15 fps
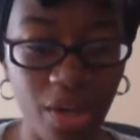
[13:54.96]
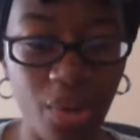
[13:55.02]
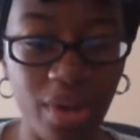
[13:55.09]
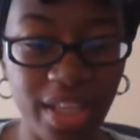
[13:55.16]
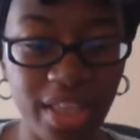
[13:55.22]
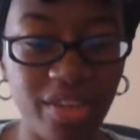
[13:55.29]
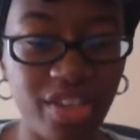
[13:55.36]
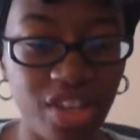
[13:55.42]
to go
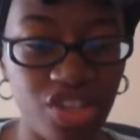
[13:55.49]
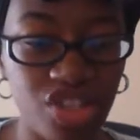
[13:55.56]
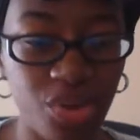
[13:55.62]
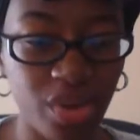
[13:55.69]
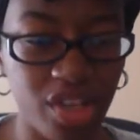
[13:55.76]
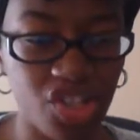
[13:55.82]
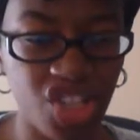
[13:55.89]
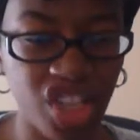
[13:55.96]
out there and get
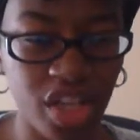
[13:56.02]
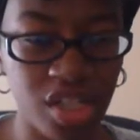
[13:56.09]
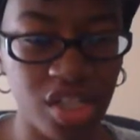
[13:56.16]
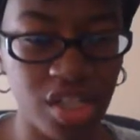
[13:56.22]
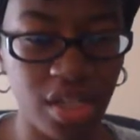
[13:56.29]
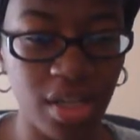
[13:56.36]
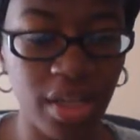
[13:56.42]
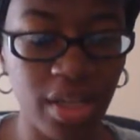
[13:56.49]
your
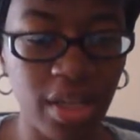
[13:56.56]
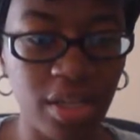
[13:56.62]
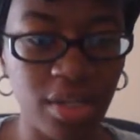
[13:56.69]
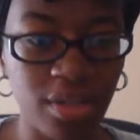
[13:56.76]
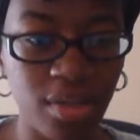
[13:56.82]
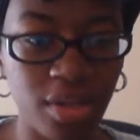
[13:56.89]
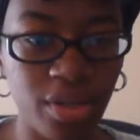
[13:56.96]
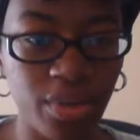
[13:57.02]
education.
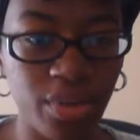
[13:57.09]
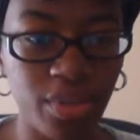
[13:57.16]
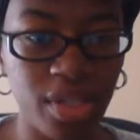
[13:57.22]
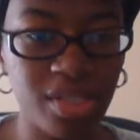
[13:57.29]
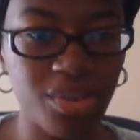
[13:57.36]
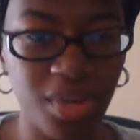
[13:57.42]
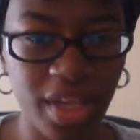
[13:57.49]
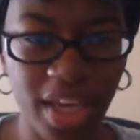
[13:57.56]
You know,
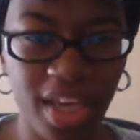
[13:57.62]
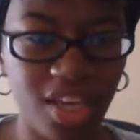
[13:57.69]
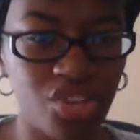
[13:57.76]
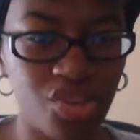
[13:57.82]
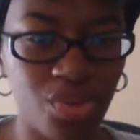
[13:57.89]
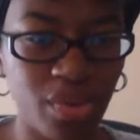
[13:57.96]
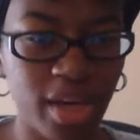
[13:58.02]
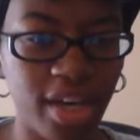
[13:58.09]
it's okay
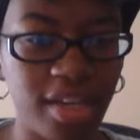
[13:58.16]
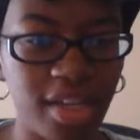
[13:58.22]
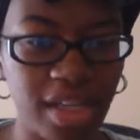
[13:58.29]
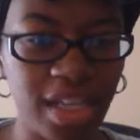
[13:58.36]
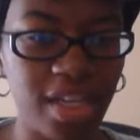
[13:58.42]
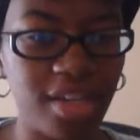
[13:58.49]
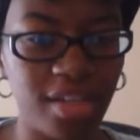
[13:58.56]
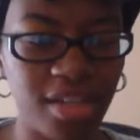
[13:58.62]
that you know how to
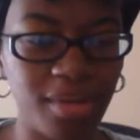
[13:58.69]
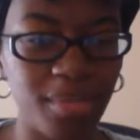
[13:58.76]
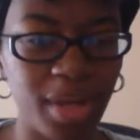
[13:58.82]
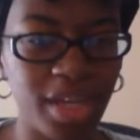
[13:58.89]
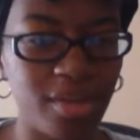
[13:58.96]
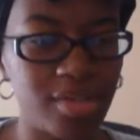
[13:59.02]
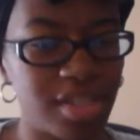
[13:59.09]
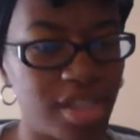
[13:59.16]
clean and cook
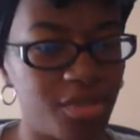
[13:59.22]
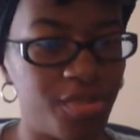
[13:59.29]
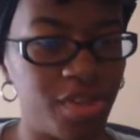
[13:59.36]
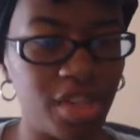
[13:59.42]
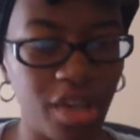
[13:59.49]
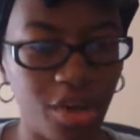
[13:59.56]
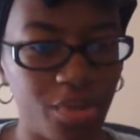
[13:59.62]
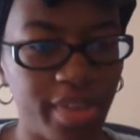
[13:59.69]
by yourself
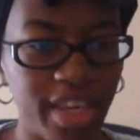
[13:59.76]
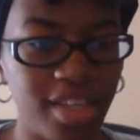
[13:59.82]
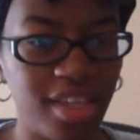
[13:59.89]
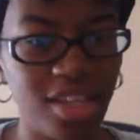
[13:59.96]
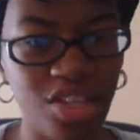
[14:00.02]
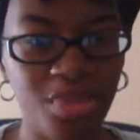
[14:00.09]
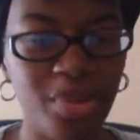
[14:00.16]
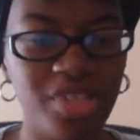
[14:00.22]
and all that.
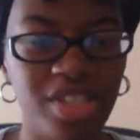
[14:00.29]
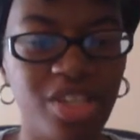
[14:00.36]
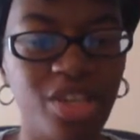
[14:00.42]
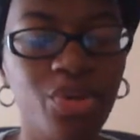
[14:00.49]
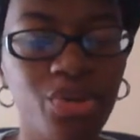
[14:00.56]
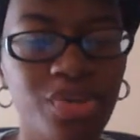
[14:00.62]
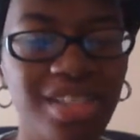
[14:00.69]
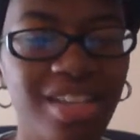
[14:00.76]
Yeah, you're supposed to
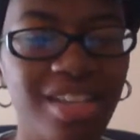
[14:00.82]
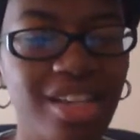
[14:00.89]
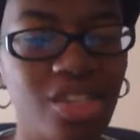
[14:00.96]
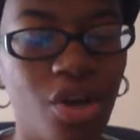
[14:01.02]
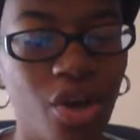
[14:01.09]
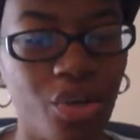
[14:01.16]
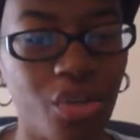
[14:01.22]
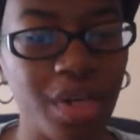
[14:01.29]
know those things
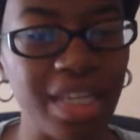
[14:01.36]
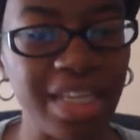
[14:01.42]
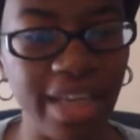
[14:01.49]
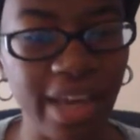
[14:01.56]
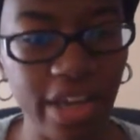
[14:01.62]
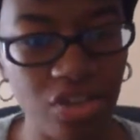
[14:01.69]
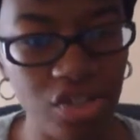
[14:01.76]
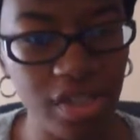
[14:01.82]
already
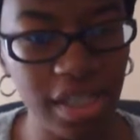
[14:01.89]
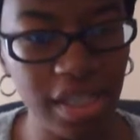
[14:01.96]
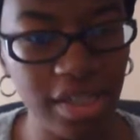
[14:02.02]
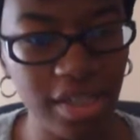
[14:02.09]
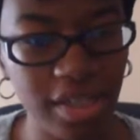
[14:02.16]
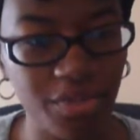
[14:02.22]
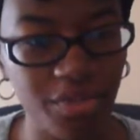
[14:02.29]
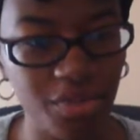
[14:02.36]

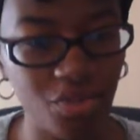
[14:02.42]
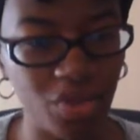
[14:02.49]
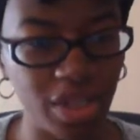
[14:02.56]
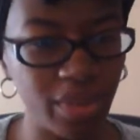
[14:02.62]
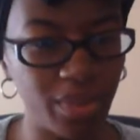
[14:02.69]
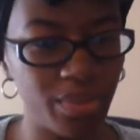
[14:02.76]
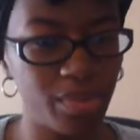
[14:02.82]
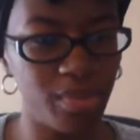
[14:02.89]
naturally. If you
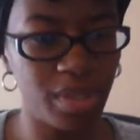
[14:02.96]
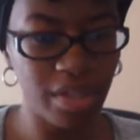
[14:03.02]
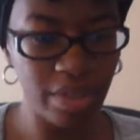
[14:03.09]
don't,